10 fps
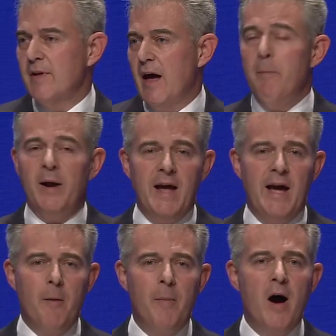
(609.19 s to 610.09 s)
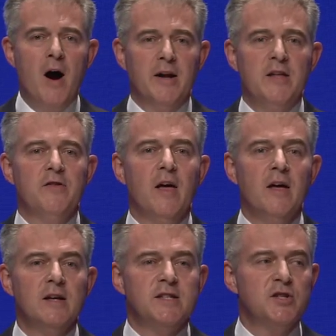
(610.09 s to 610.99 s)
and play our part in
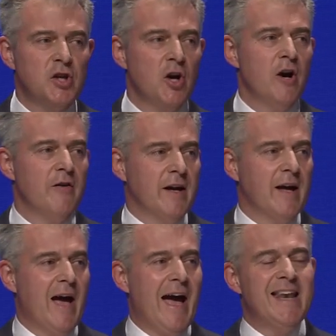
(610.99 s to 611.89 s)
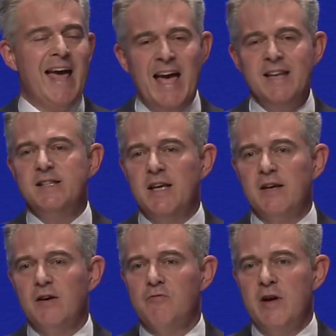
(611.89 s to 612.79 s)
deterring and
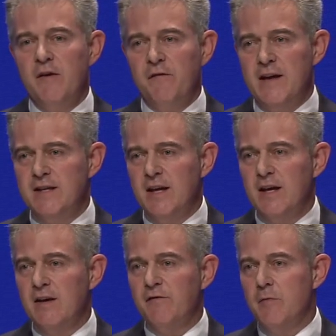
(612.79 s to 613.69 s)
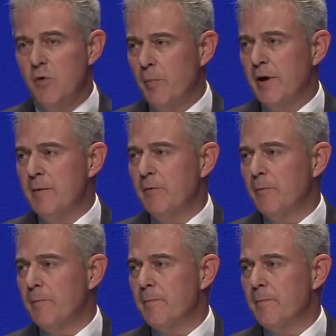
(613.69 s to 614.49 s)
ending reoffending for more people.